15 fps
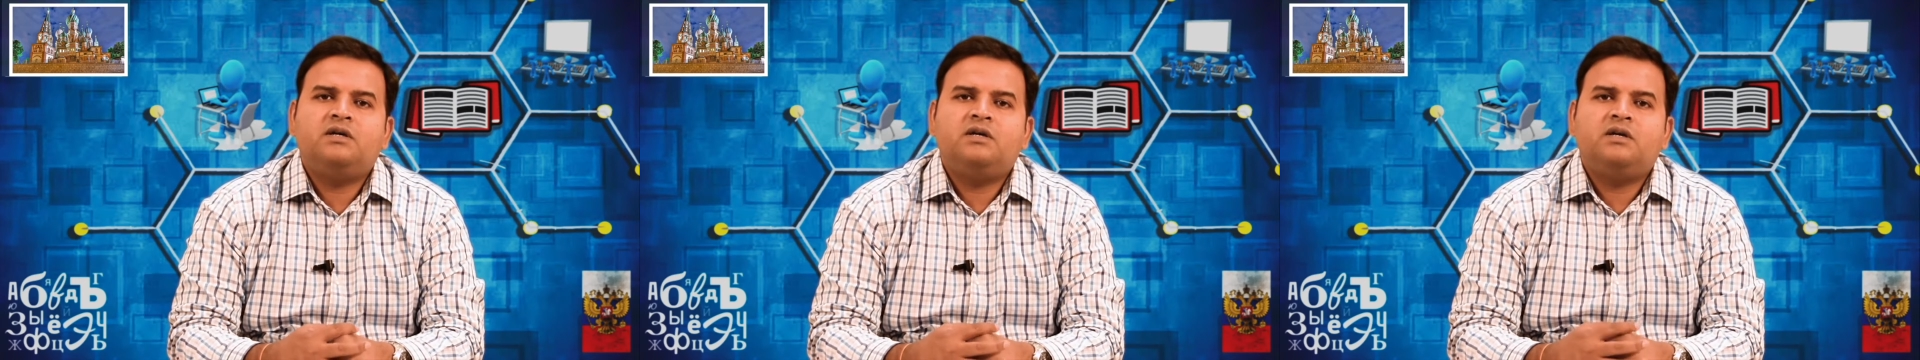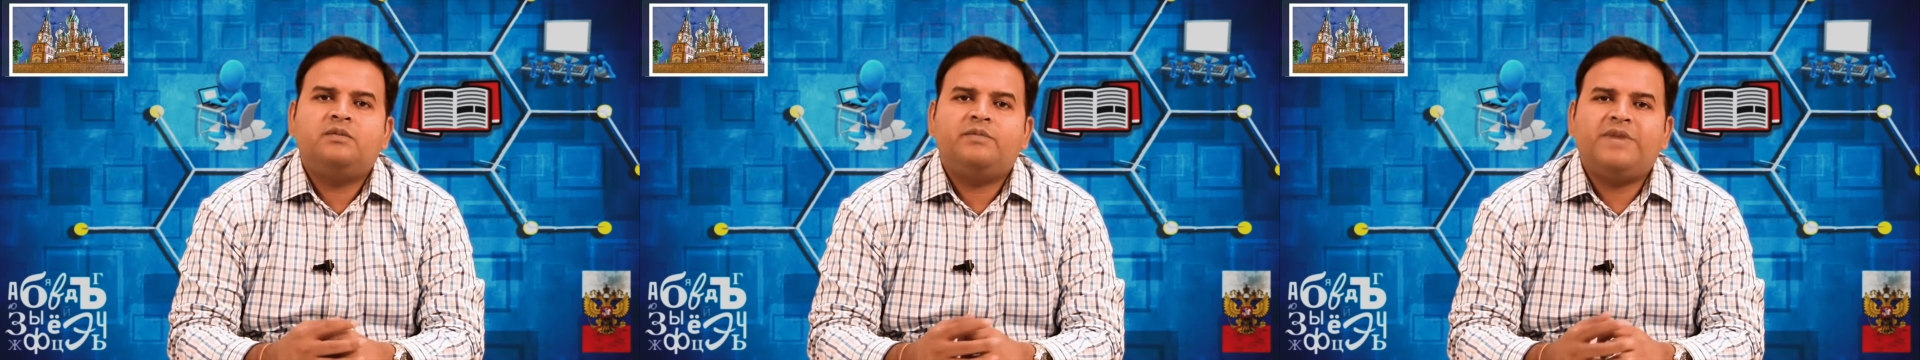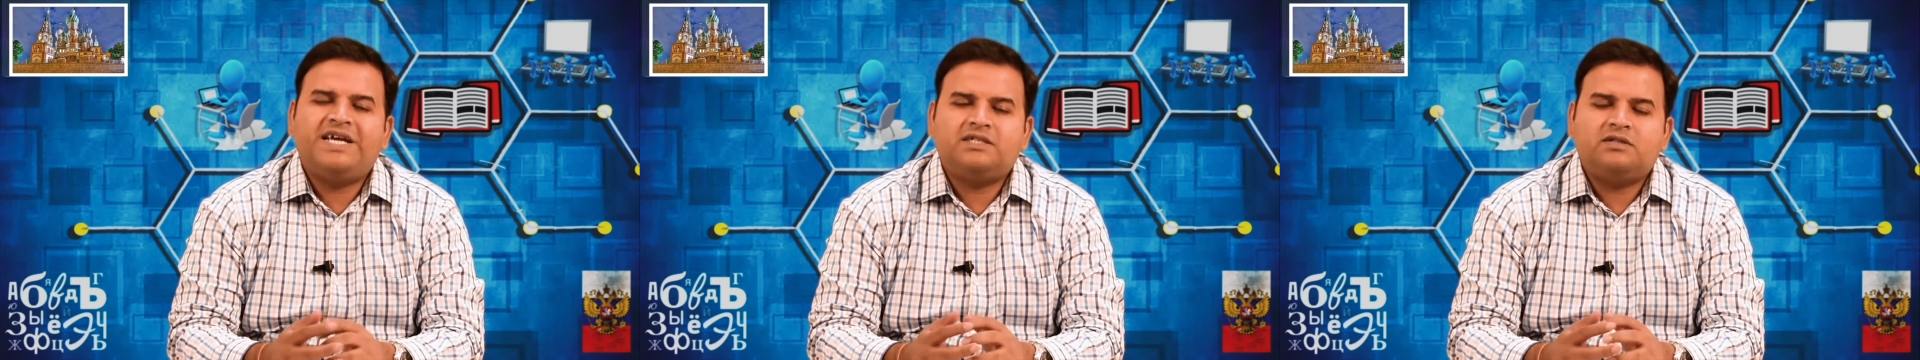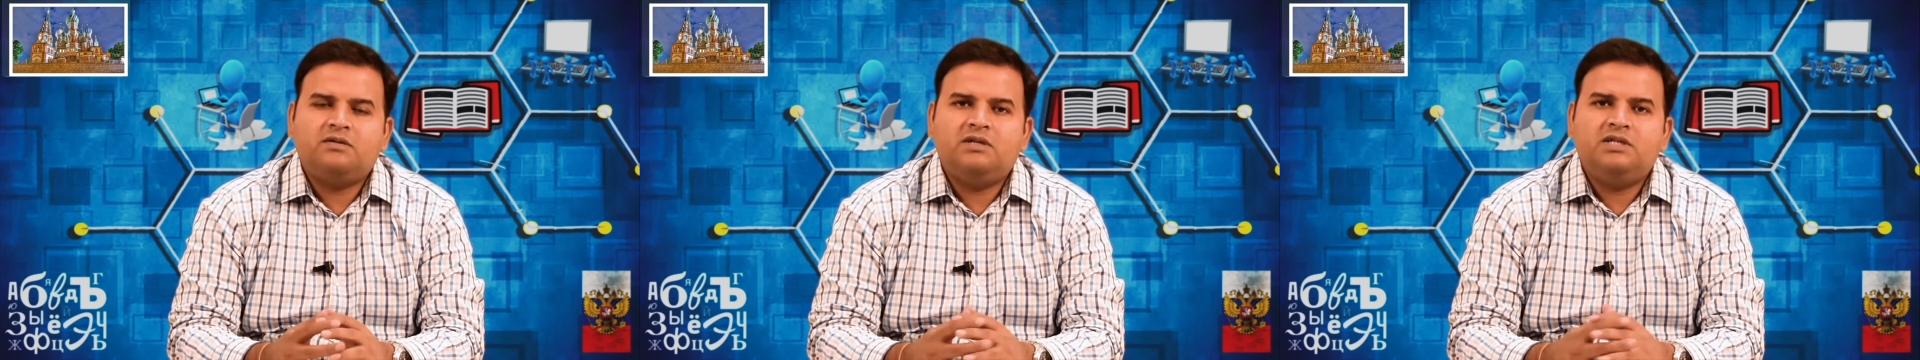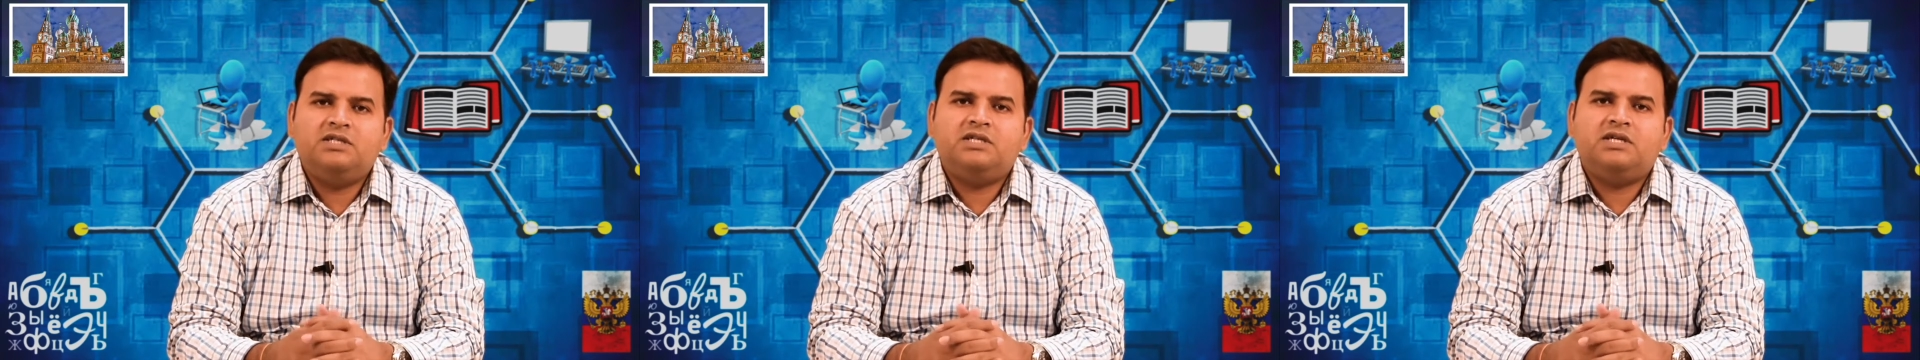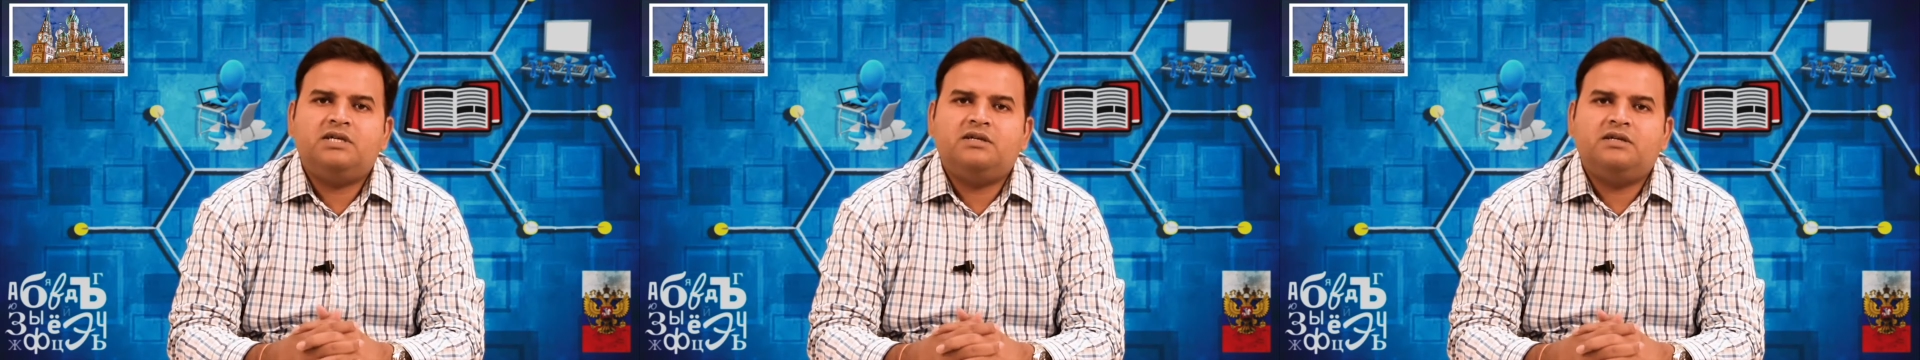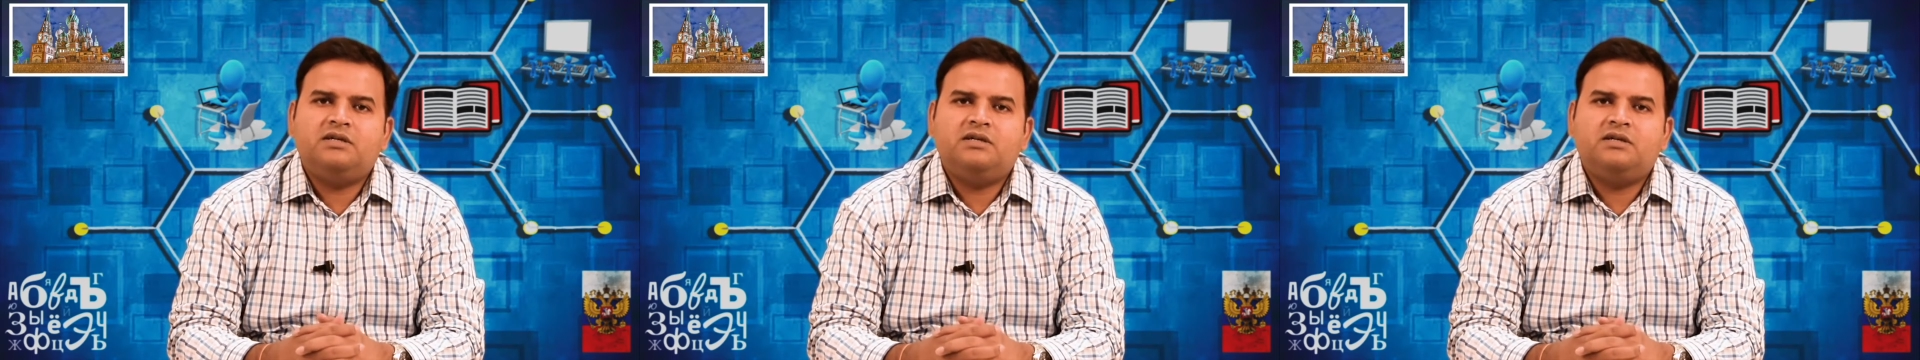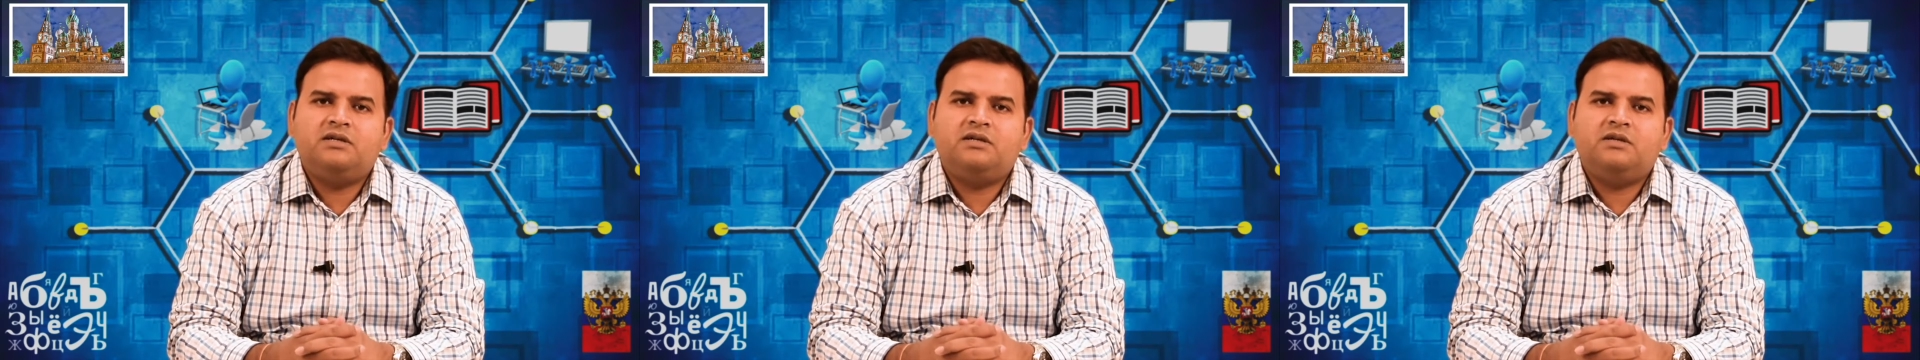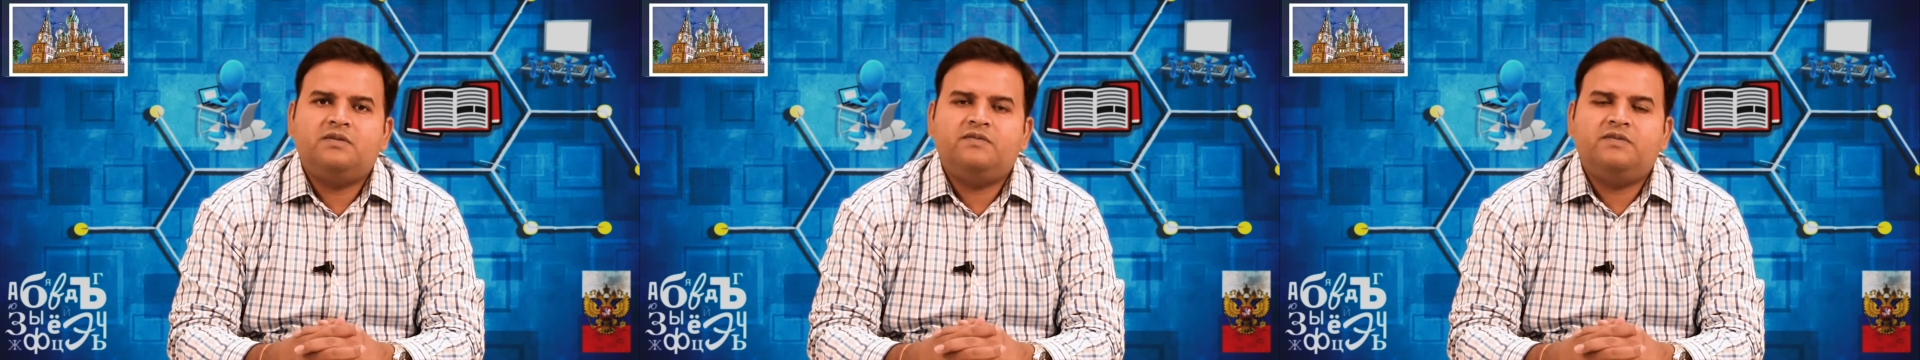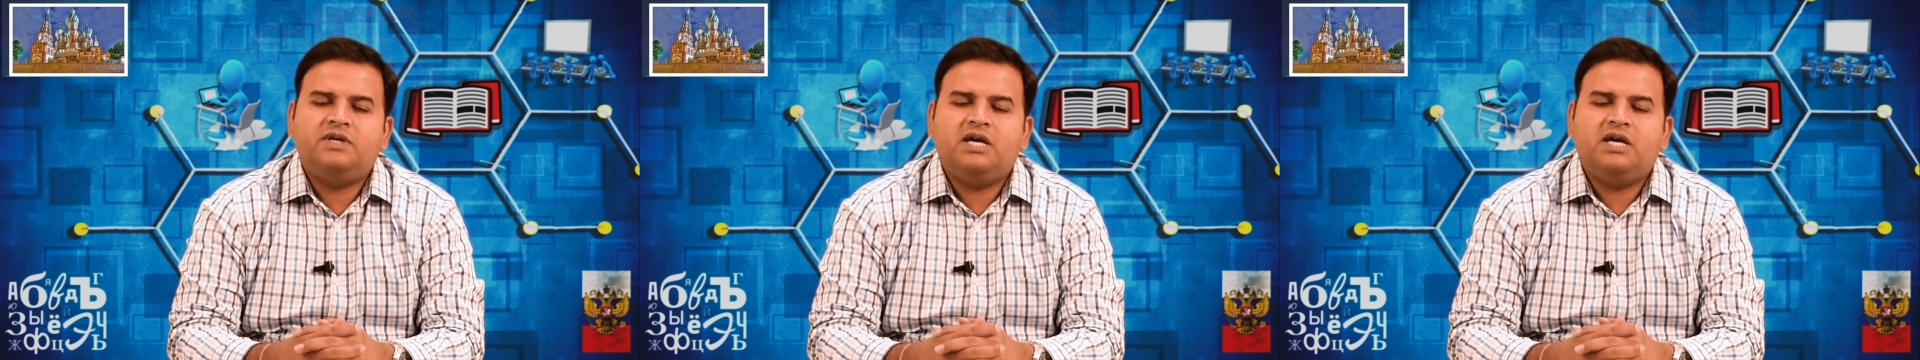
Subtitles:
masculine gender, we